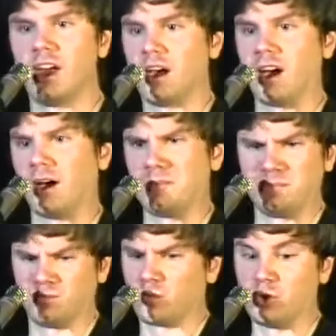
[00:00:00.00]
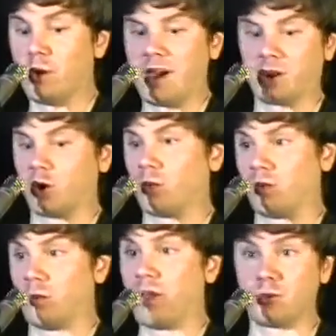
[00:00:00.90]
um, no matter
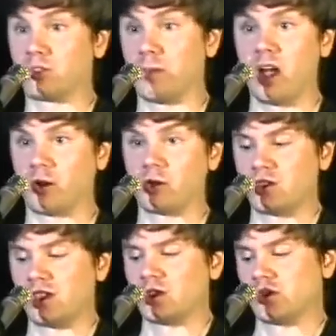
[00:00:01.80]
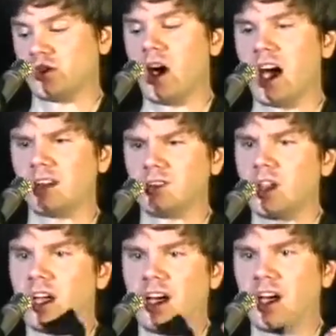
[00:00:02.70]
whether democracies or not,
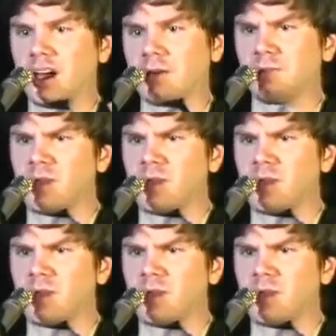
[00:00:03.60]
uh,